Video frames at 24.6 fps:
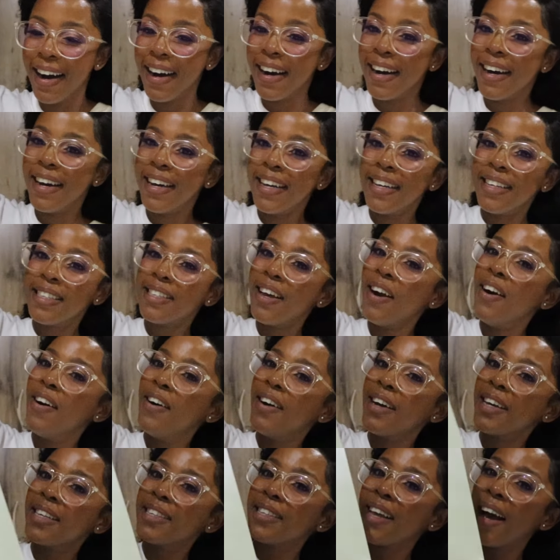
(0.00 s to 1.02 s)
I'm
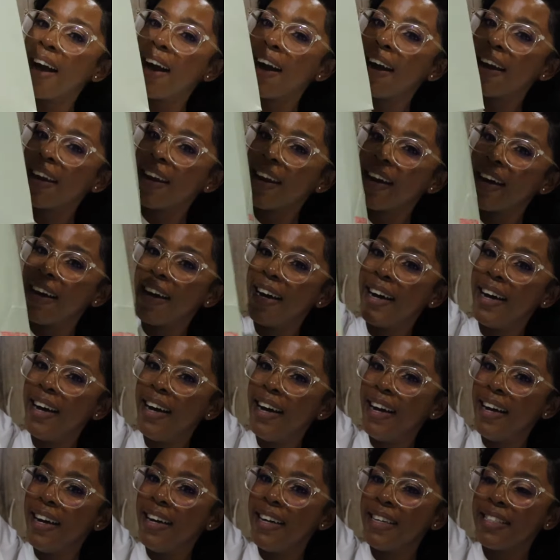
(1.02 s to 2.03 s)
so
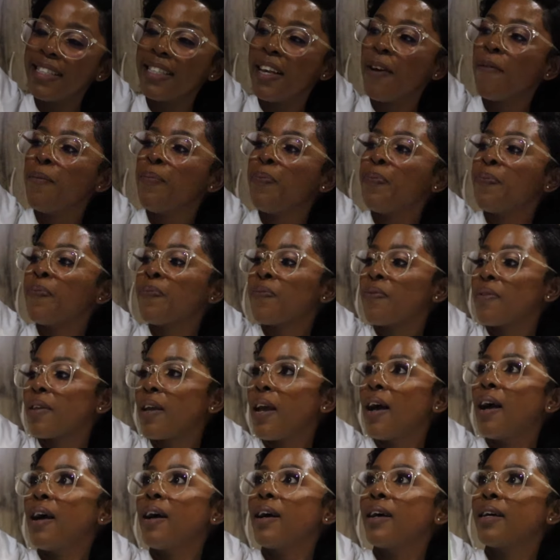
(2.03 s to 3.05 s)
excited.
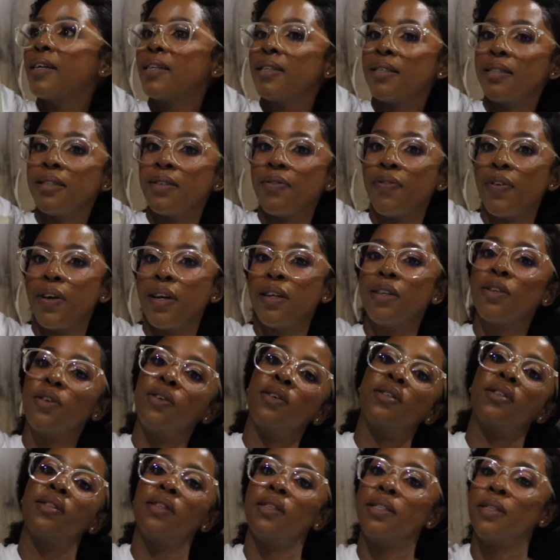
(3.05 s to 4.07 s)
Guys, I finally
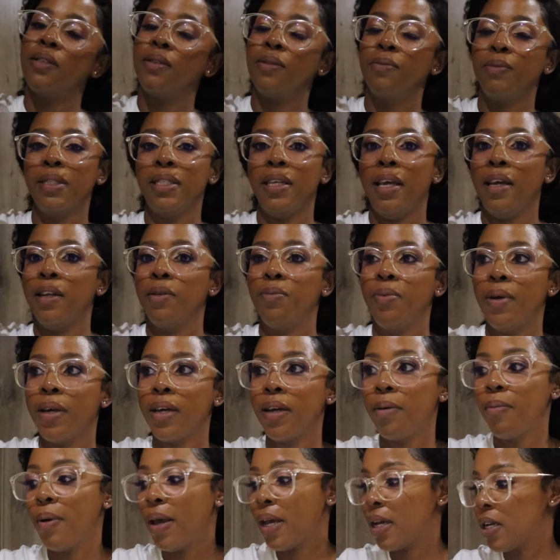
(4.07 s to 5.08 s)
got this tape
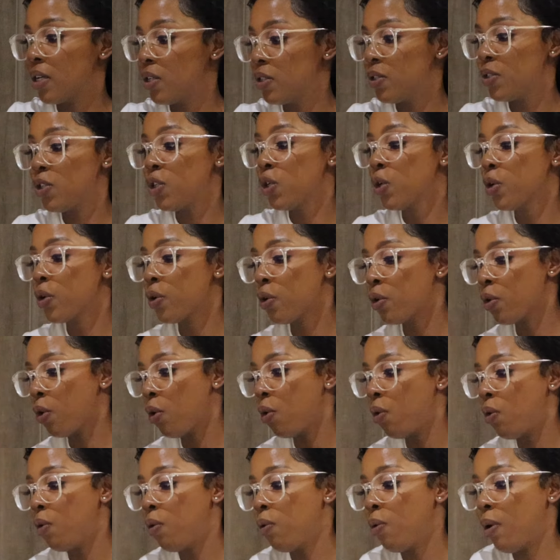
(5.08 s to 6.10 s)
breaker bag because you
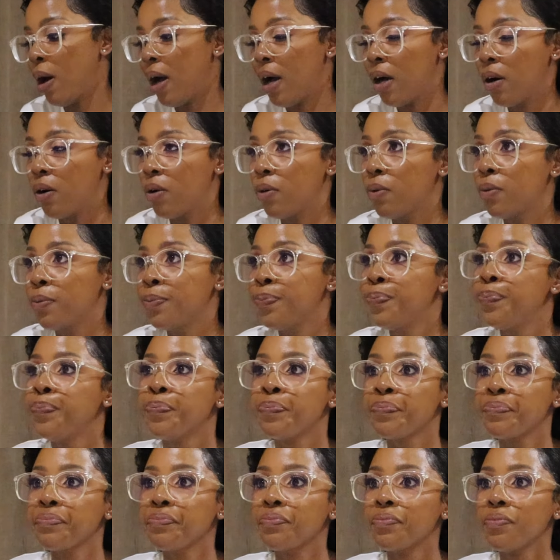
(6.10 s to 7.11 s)
know how
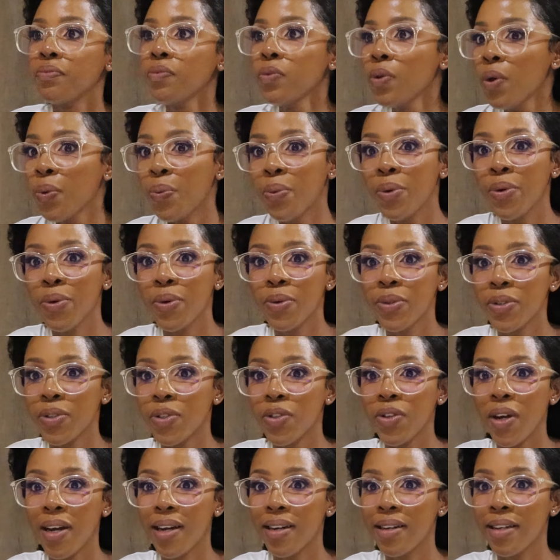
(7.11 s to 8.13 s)
you're
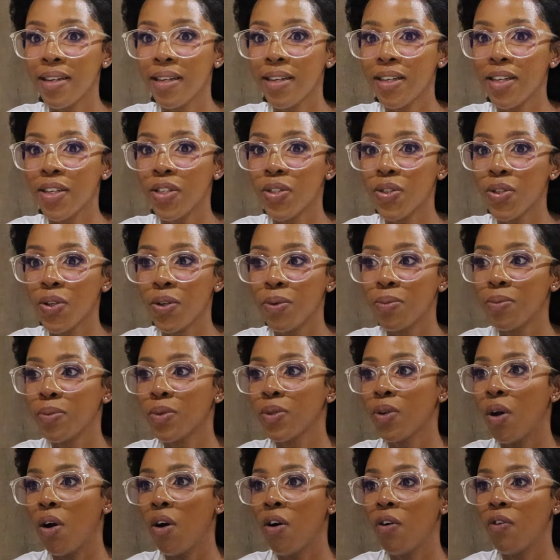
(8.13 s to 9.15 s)
struggling in
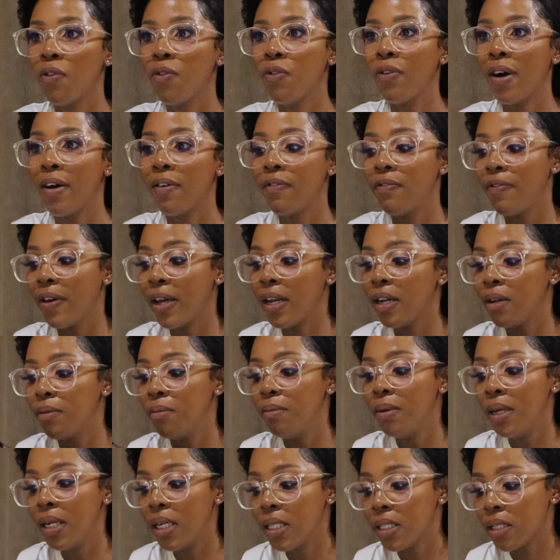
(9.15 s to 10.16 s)
terms of
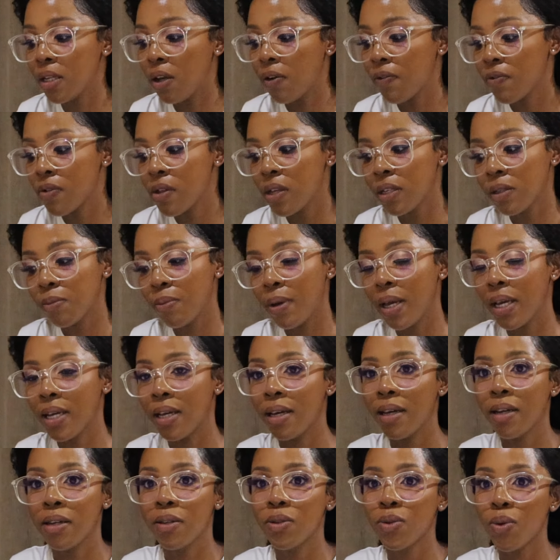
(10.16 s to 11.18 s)
availability of this
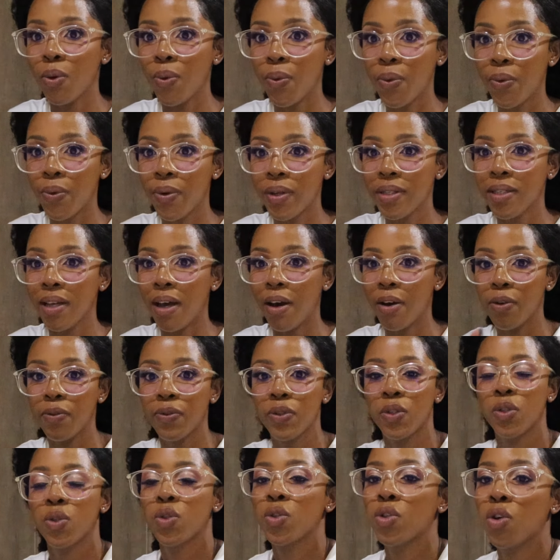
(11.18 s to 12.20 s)
bag. It is always out
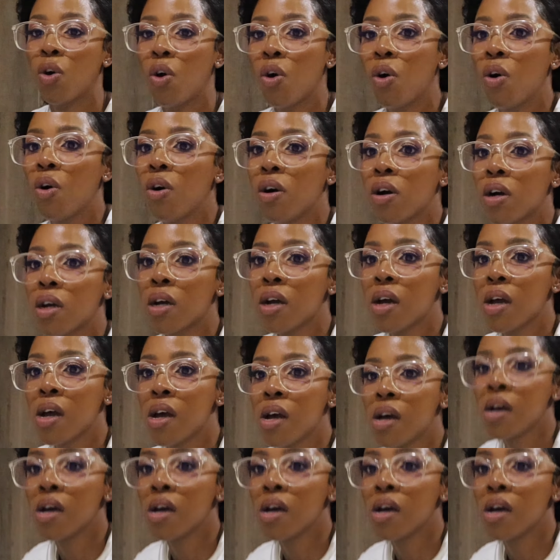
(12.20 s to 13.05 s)
of stock.